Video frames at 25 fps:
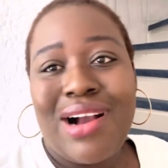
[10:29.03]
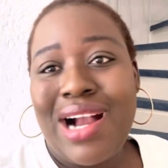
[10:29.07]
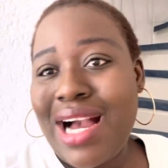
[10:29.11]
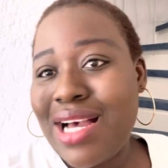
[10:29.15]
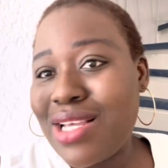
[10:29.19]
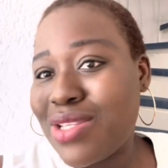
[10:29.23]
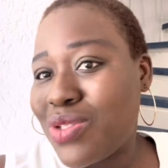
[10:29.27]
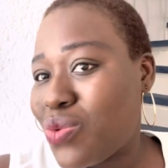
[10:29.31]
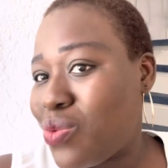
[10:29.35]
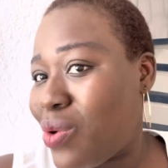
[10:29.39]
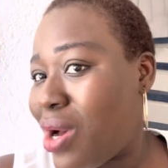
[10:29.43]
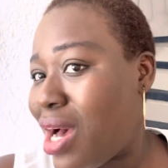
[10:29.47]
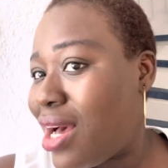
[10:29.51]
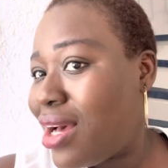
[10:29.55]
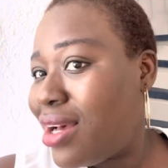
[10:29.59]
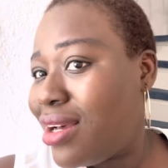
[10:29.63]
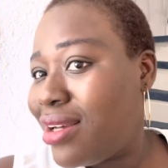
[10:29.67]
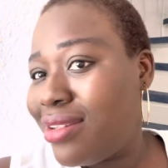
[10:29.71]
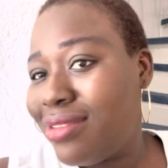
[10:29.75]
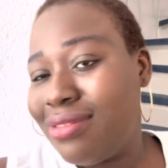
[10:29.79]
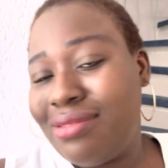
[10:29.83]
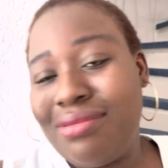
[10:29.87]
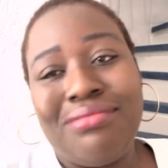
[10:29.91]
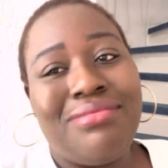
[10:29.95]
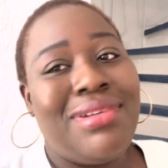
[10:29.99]

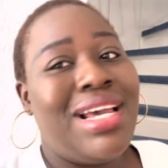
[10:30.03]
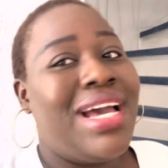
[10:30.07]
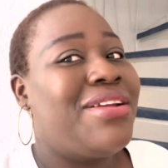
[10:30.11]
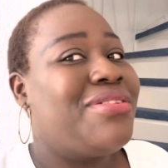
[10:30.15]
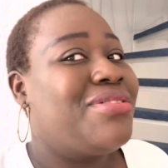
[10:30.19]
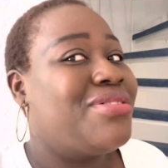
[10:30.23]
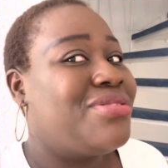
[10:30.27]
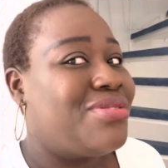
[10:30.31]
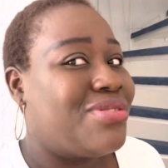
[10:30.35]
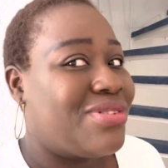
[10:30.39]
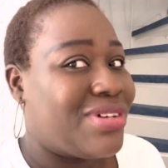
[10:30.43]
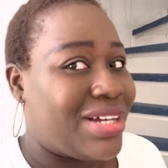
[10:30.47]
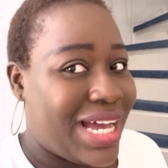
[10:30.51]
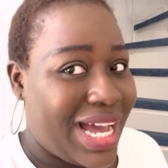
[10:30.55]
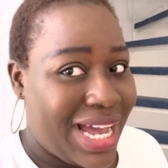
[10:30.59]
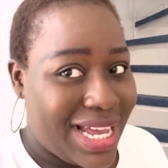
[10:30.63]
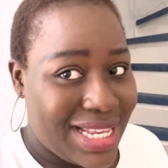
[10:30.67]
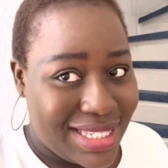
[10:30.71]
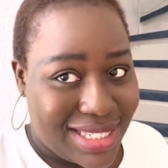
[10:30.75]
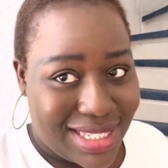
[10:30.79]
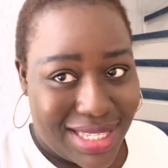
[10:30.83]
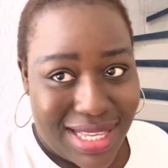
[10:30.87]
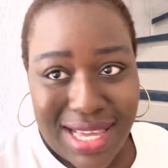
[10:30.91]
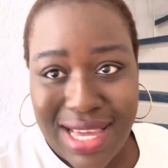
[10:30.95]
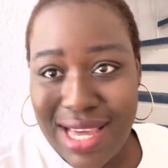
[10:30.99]
Kaswa? Me, I don't know,
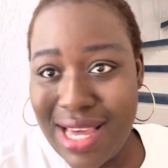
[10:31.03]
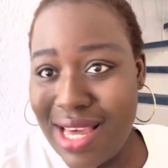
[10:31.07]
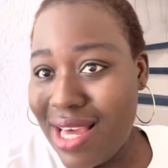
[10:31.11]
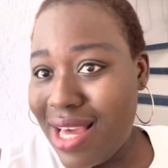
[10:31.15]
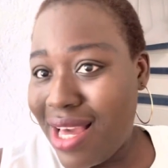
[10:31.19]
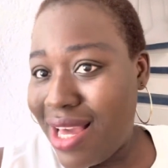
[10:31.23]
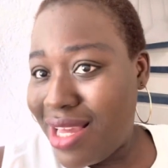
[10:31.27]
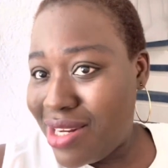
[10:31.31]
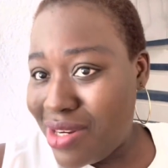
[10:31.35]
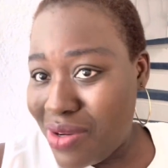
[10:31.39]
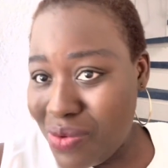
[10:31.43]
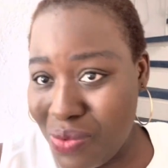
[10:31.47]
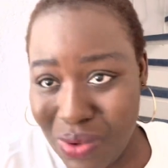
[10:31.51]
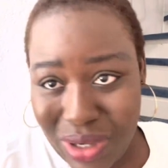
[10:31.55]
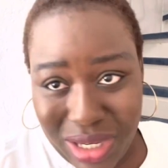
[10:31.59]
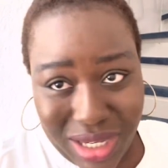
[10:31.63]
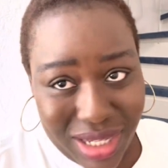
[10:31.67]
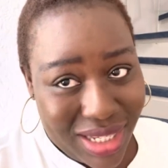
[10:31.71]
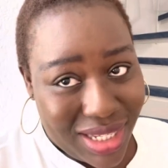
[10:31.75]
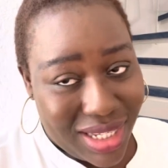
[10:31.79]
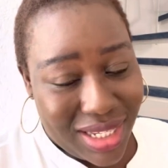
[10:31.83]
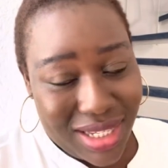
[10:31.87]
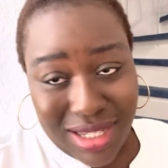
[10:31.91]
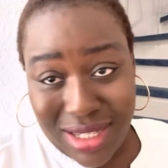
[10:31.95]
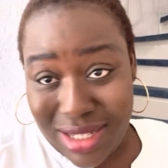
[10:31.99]
guys.
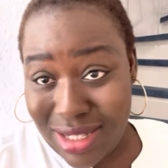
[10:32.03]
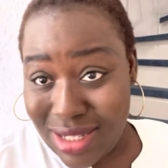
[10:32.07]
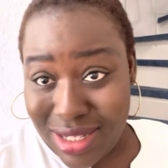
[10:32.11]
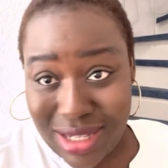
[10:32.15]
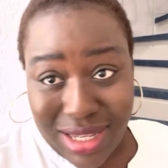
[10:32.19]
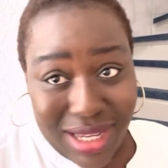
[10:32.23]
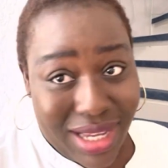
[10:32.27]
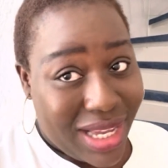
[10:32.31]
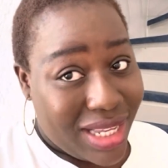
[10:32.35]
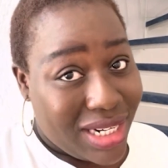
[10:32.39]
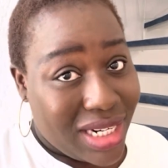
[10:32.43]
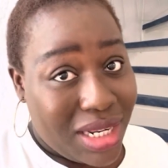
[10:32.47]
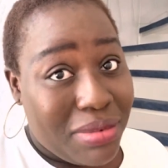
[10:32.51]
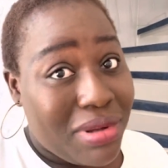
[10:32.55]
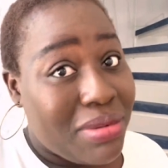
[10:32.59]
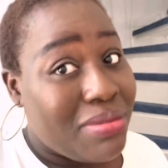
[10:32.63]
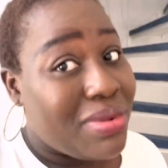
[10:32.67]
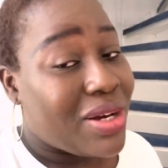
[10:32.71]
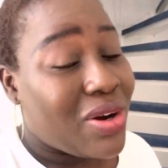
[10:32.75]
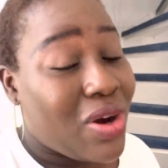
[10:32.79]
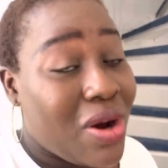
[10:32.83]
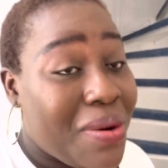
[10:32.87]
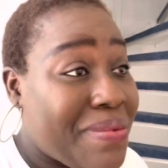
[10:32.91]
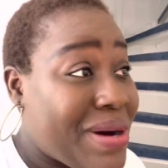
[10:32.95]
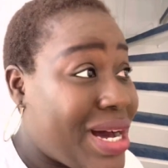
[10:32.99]
Anyway, I'm not a
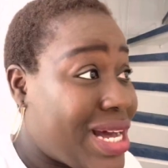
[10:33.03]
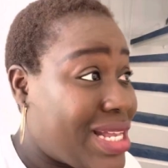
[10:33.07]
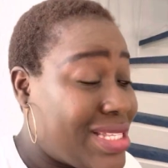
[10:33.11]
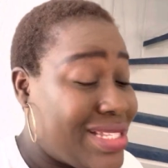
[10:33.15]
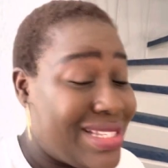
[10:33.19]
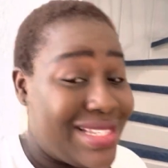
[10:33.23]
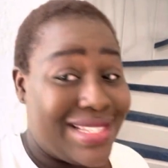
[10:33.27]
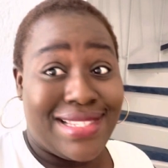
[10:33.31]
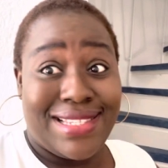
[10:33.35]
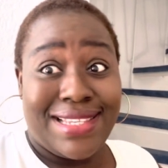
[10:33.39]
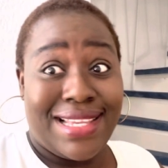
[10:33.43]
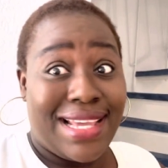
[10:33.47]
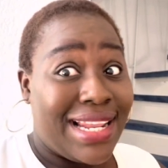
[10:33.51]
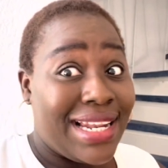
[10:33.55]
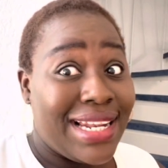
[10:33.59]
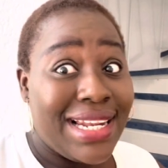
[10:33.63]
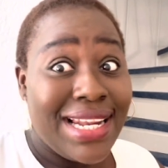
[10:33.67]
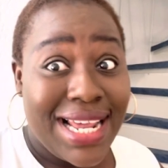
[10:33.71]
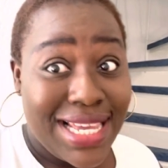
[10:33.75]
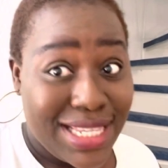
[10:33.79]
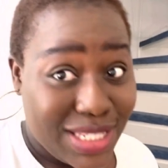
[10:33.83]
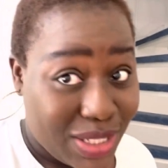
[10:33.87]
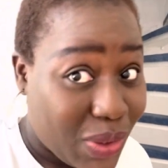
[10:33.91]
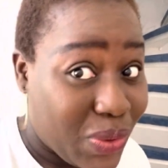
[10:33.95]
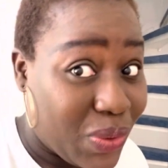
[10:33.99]
makeup artist.
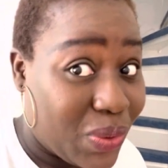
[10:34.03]
Let's go.